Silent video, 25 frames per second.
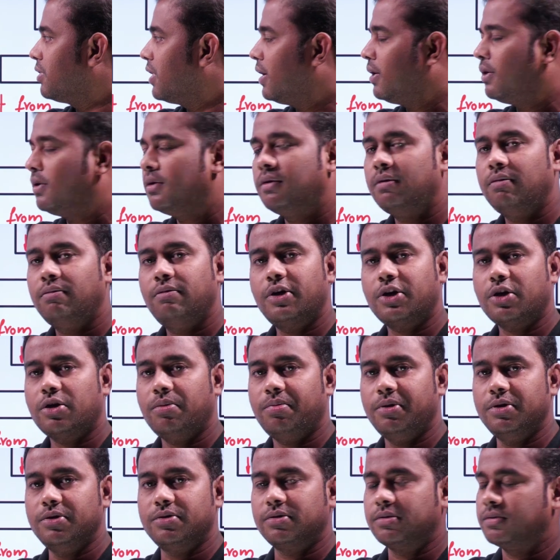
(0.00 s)
the
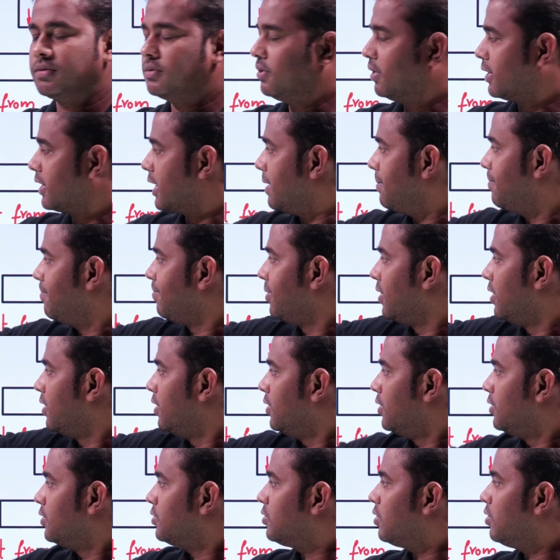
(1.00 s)
workpiece, okay.
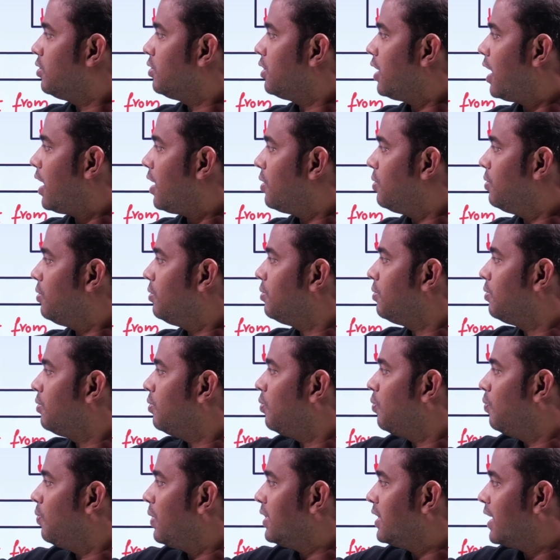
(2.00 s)
So now
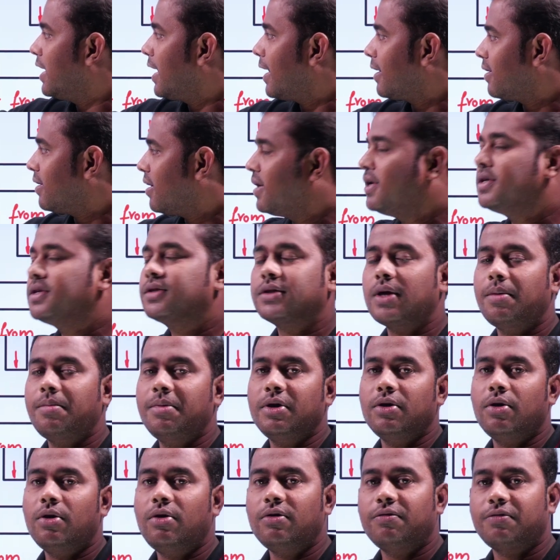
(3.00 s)
when the electron is
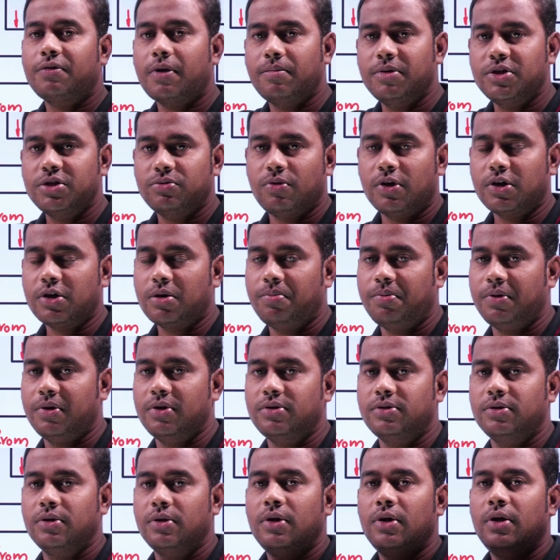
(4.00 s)
coming out from this
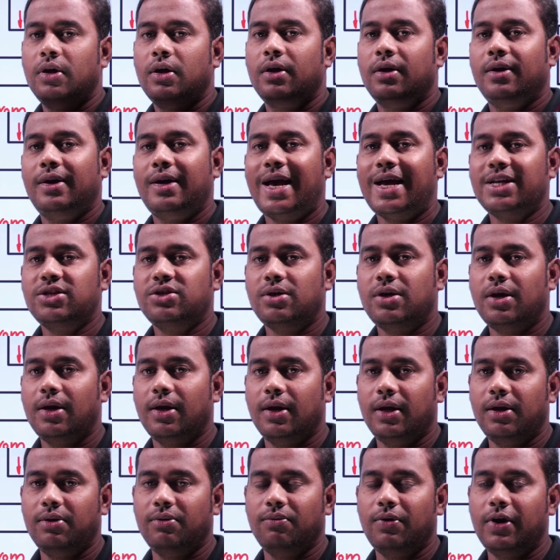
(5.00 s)
workpiece,
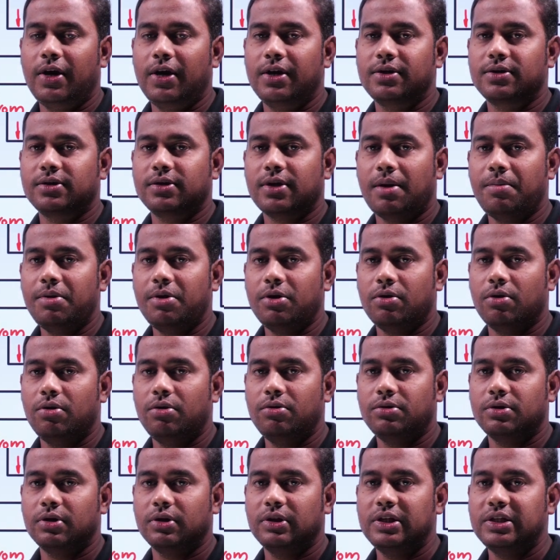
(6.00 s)
naturally when it is coming
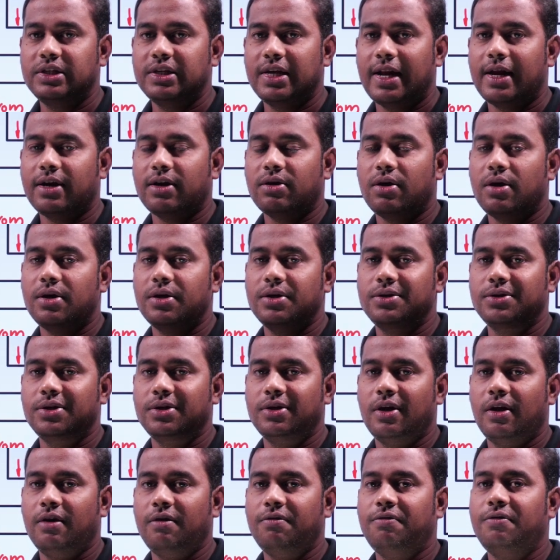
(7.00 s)
out, this electron is
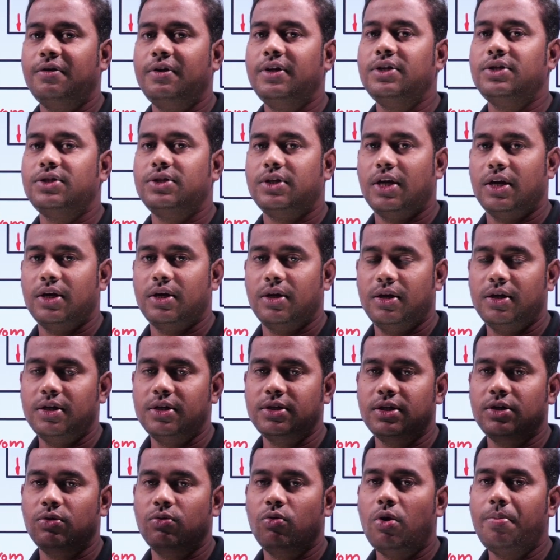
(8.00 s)
in a free state, it
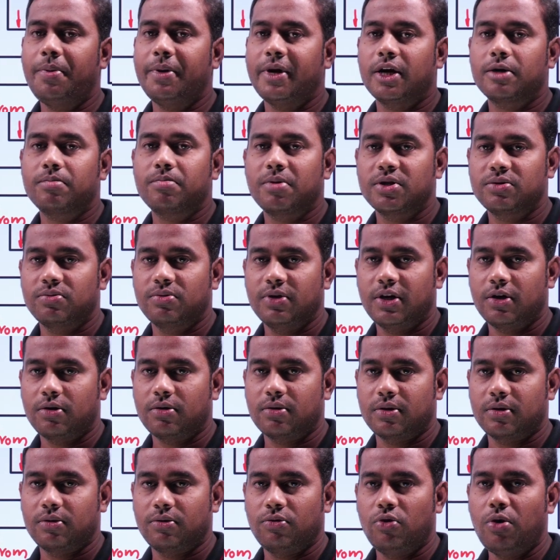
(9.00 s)
is in open atmosphere,
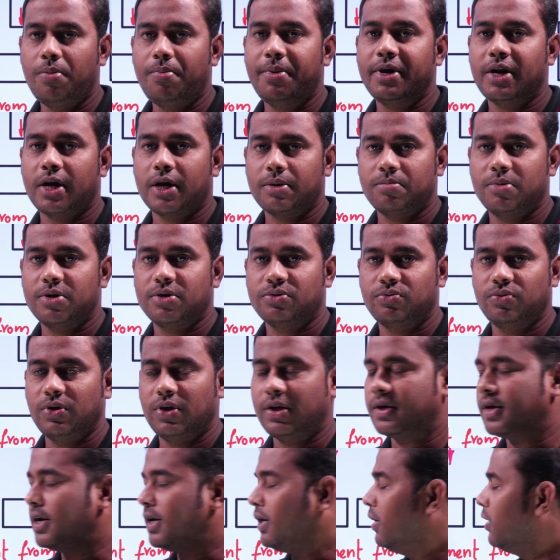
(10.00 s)

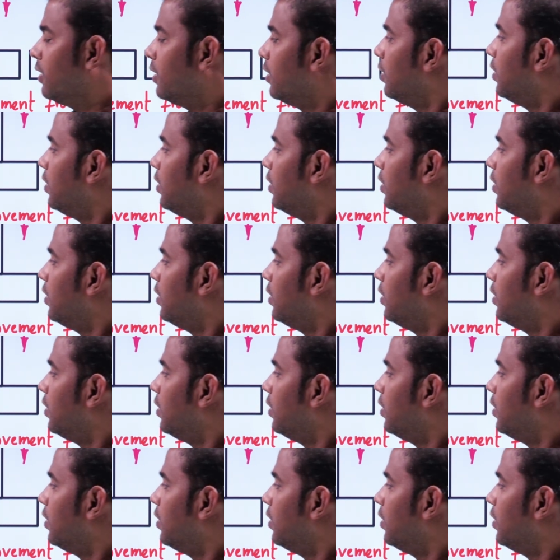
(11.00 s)
right.